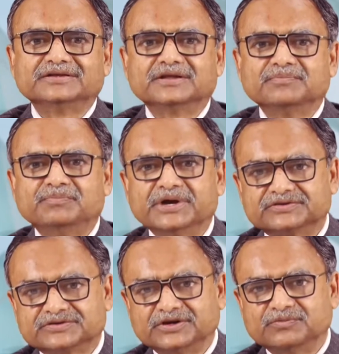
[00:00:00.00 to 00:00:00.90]
is the
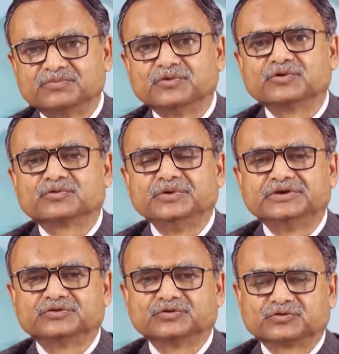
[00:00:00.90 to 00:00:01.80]
best input
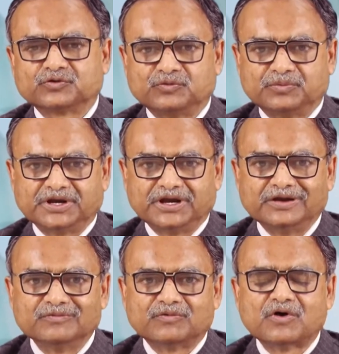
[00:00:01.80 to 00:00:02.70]
which should be
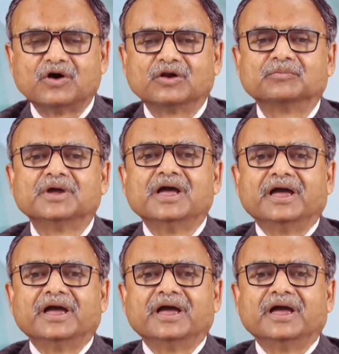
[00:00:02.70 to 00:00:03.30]
involved